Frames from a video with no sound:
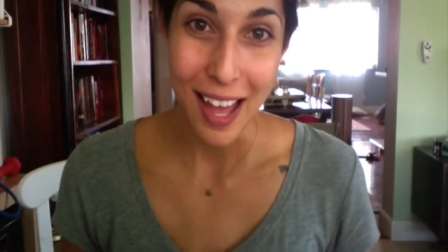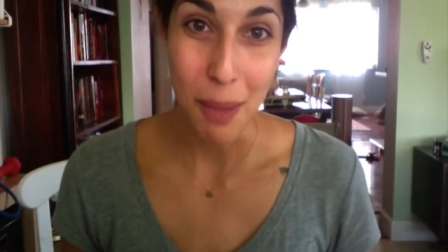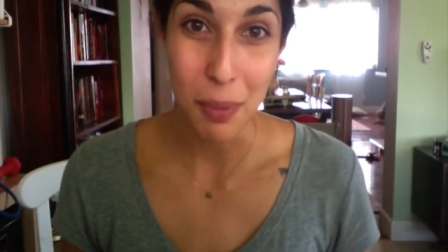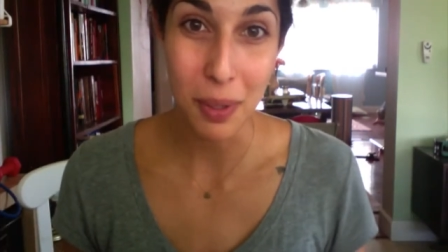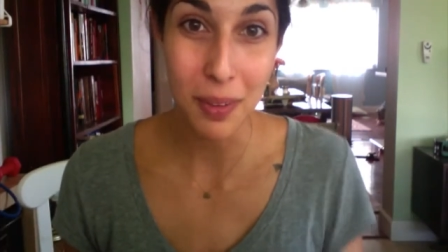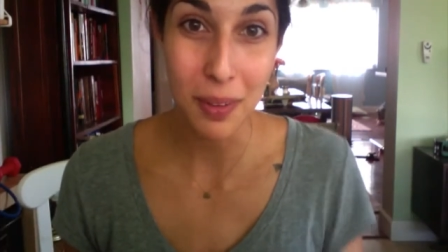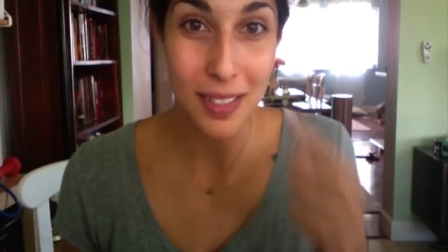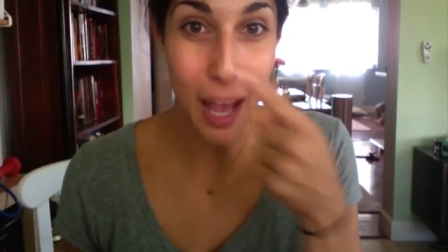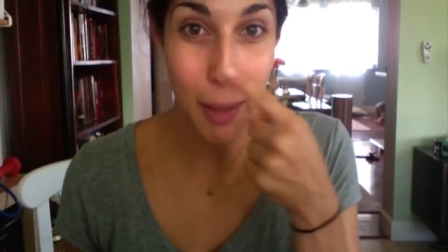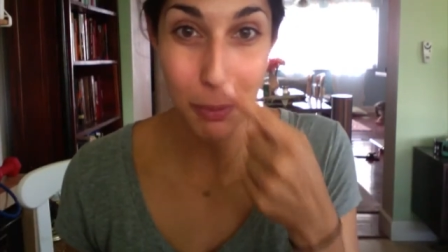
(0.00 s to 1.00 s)
and put a little
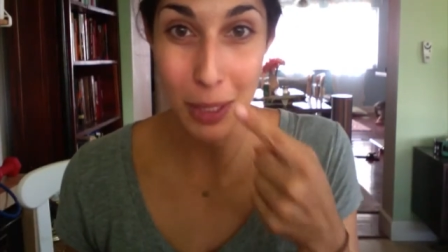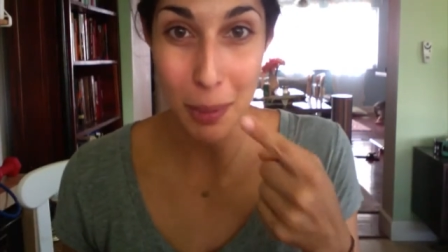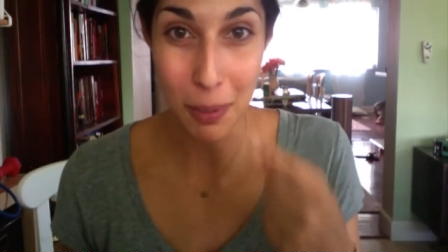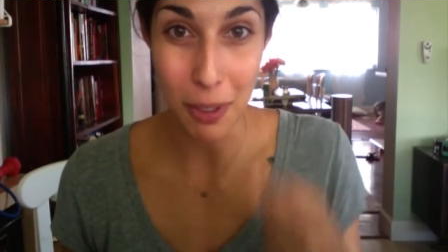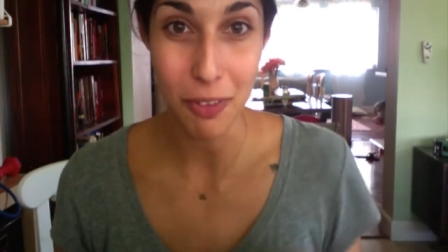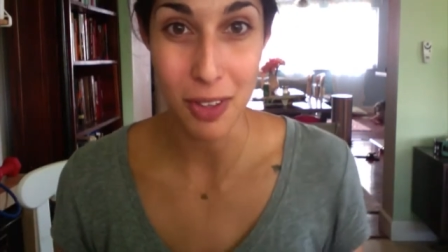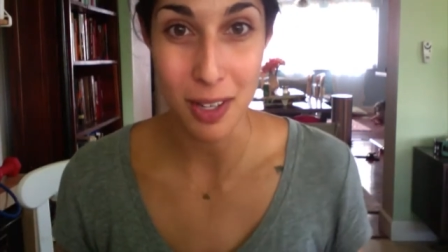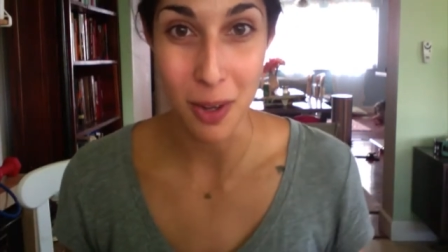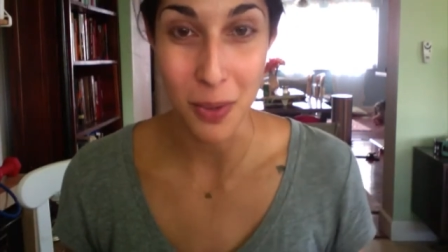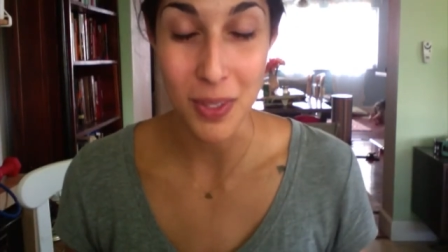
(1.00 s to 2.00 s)
dab of peanut butter for the
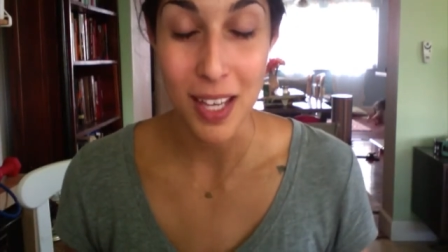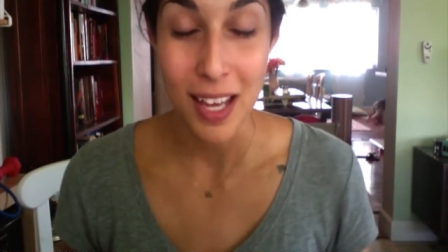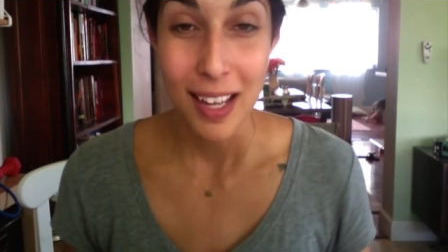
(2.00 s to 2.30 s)
nose.